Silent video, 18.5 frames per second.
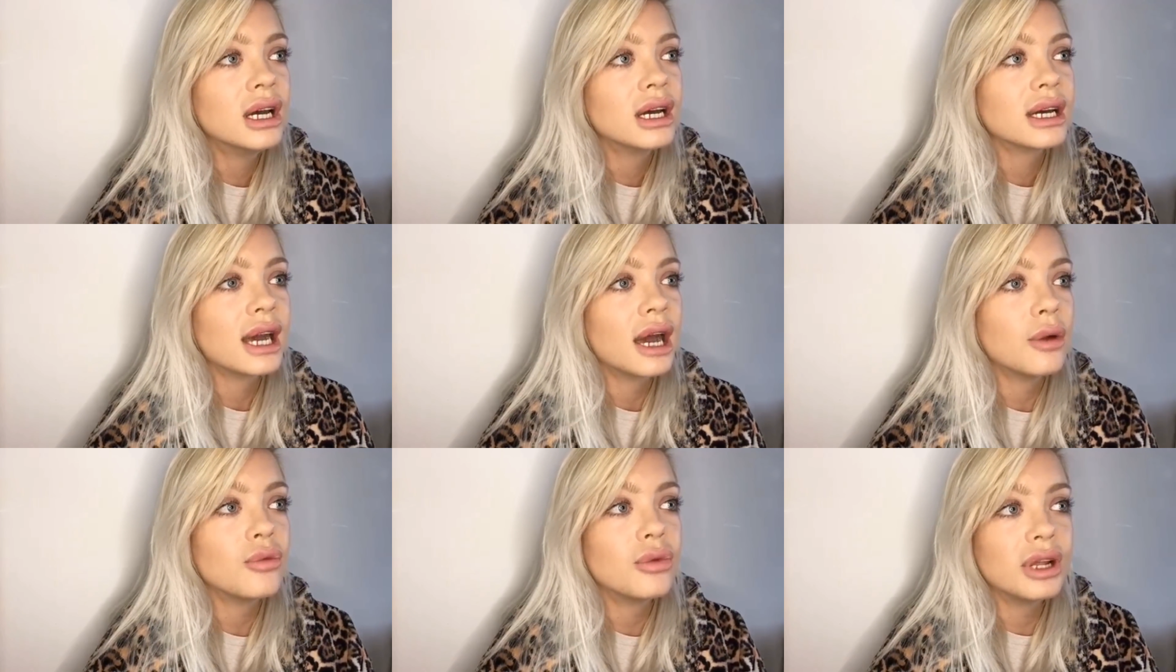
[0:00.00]

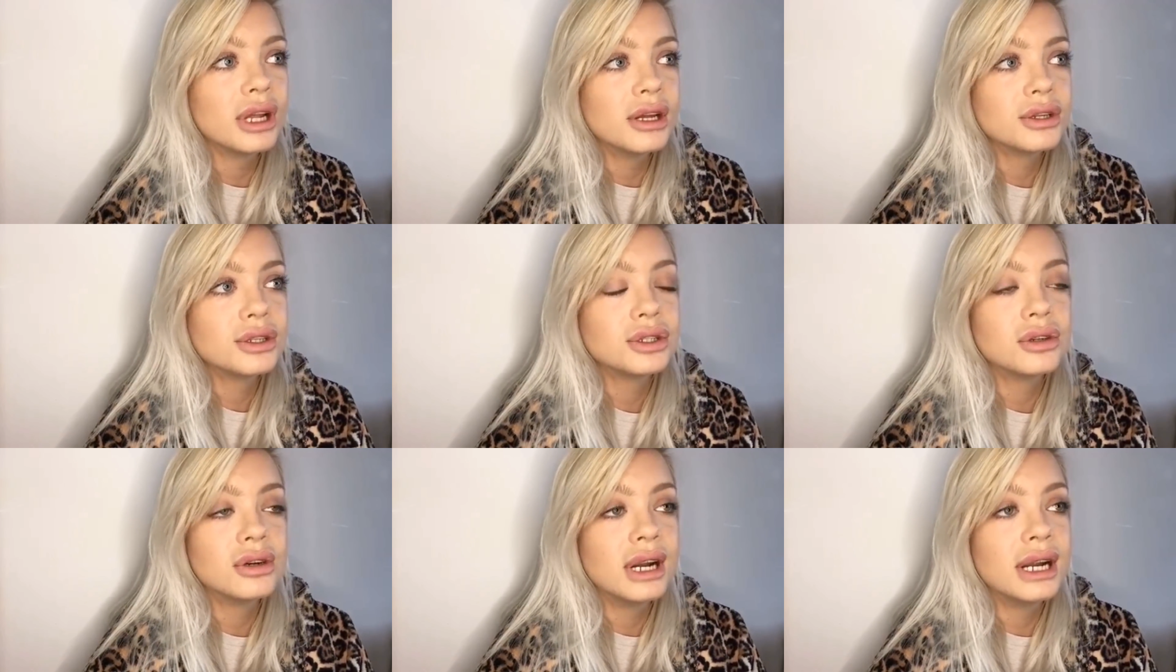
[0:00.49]
kept
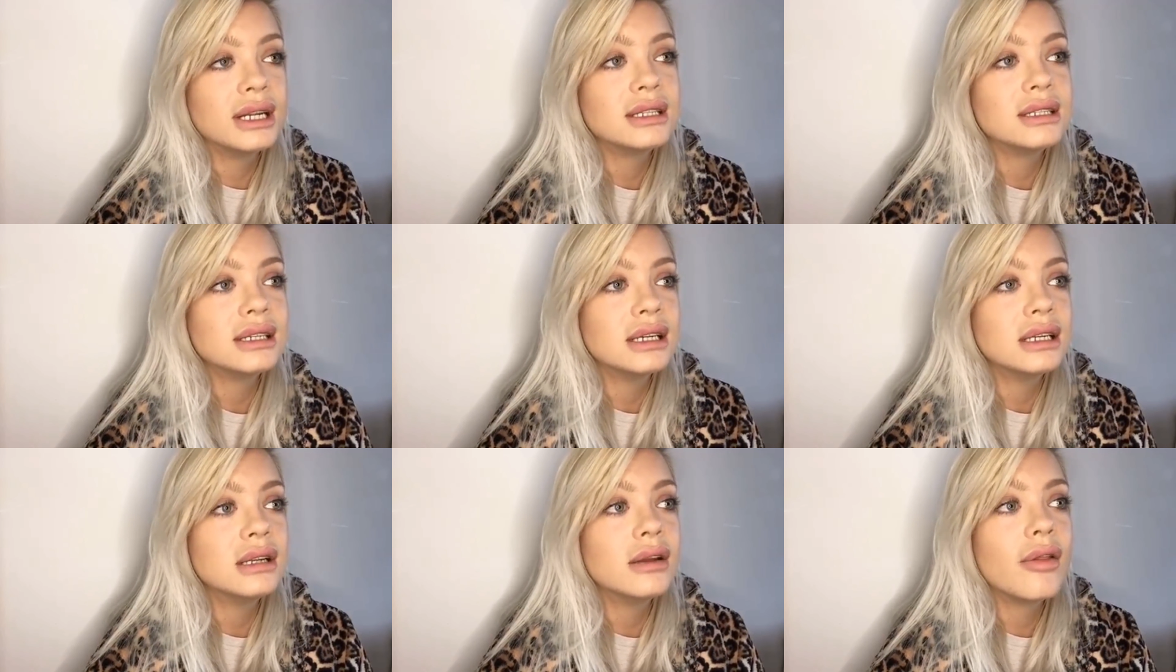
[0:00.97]

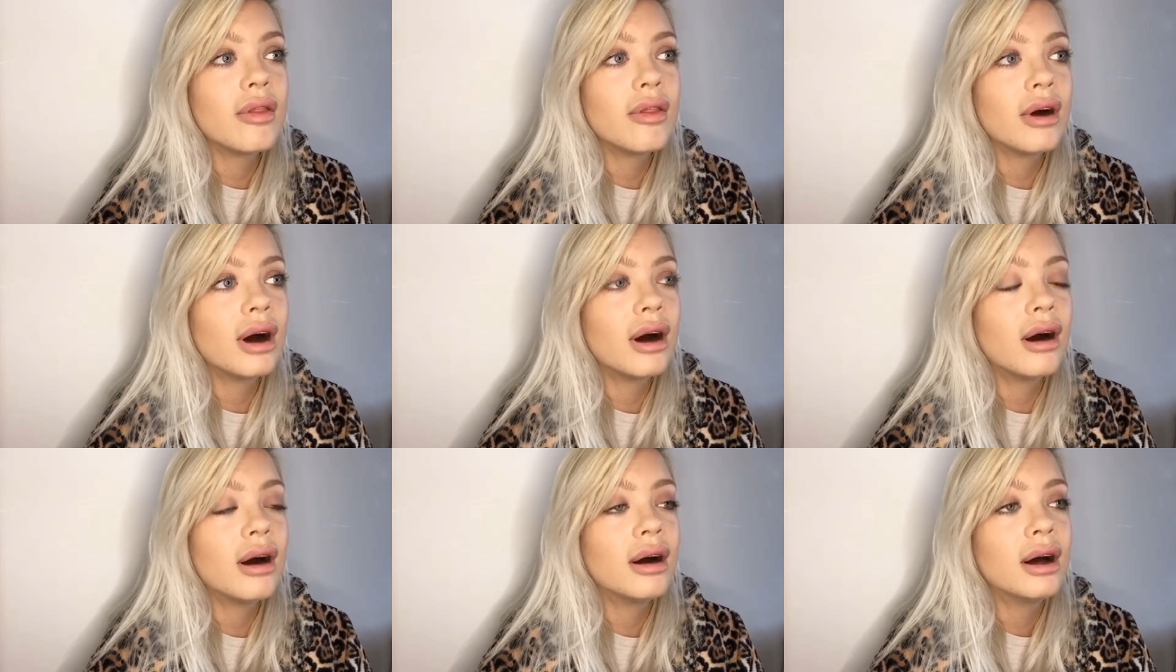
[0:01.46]
reiterating
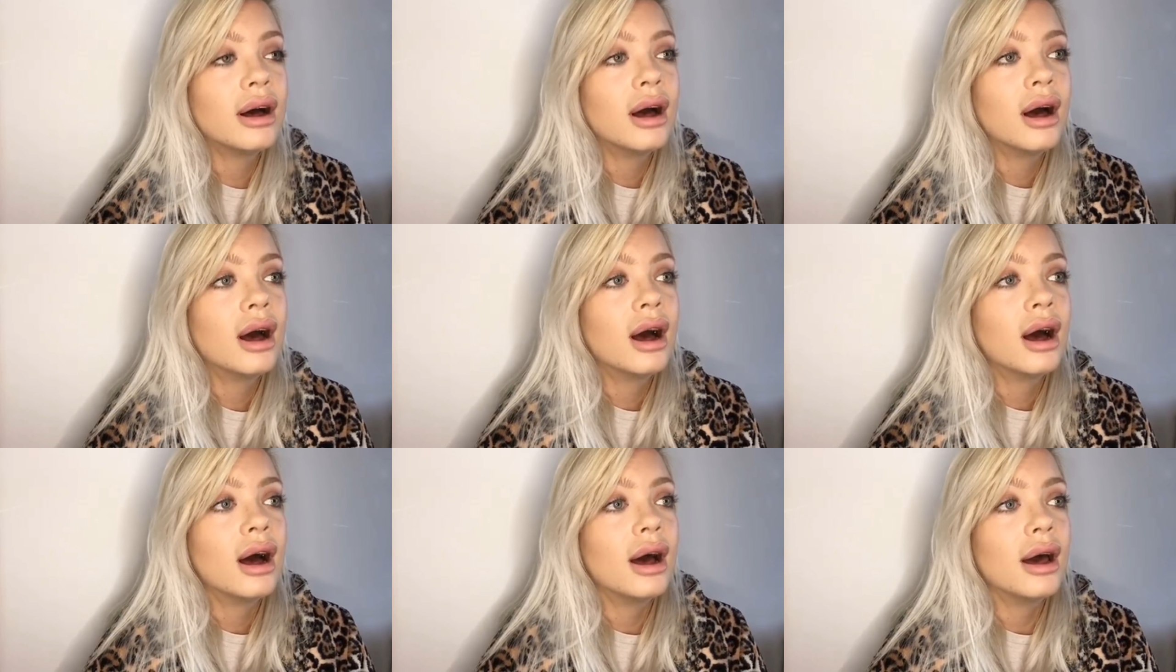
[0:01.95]
that
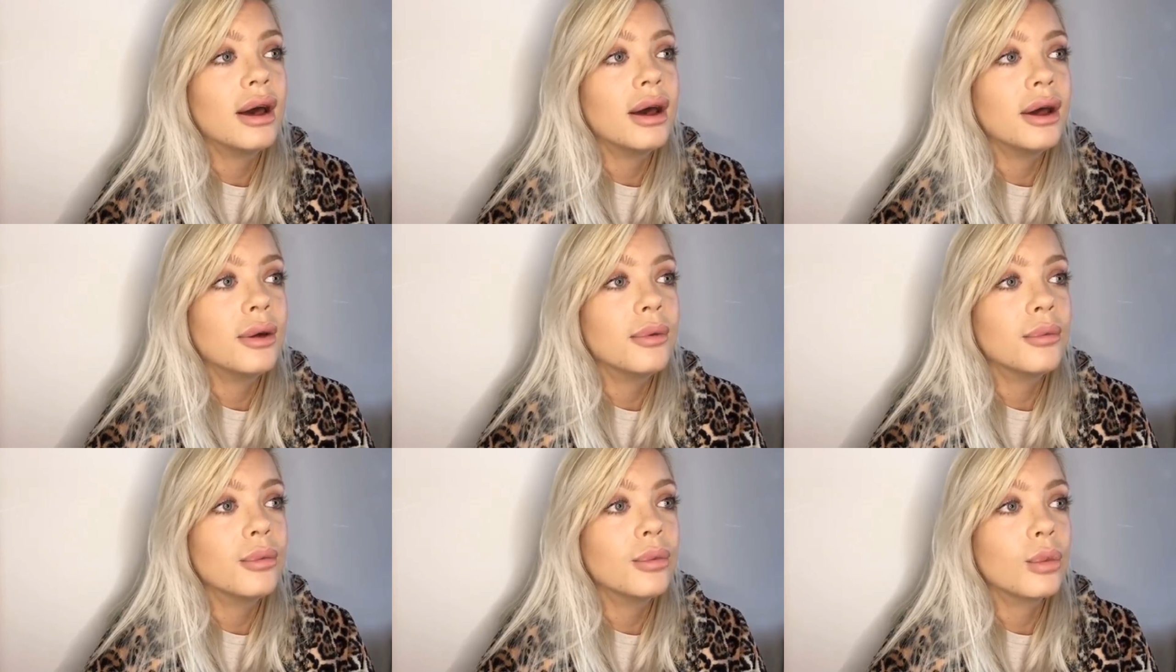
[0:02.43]

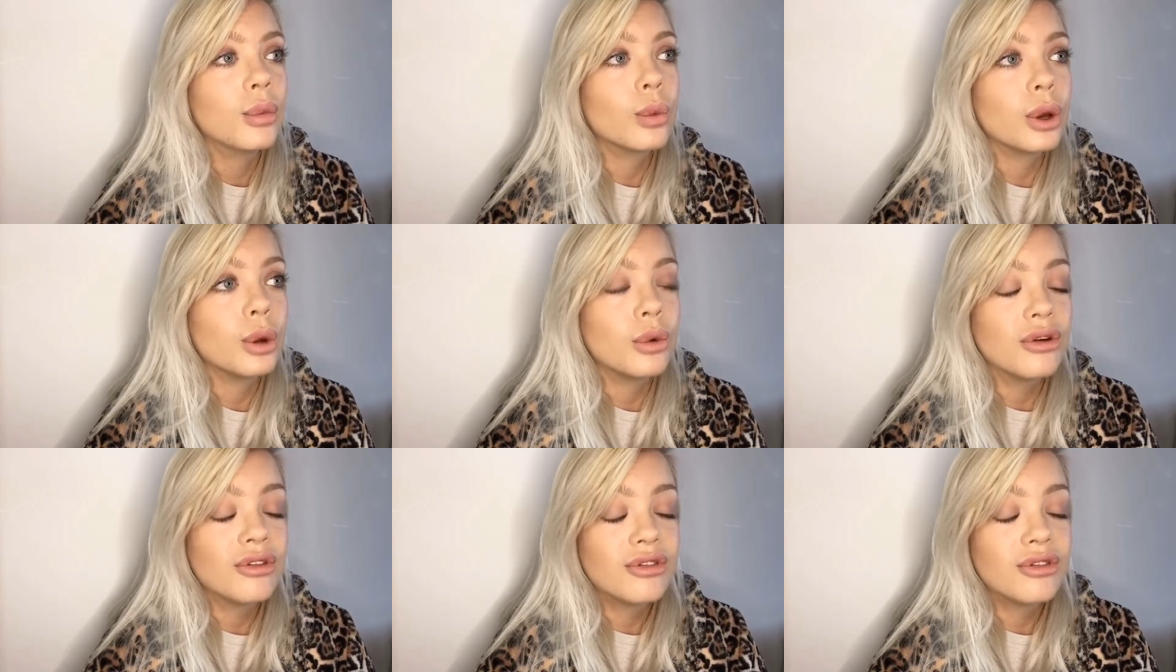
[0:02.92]
we were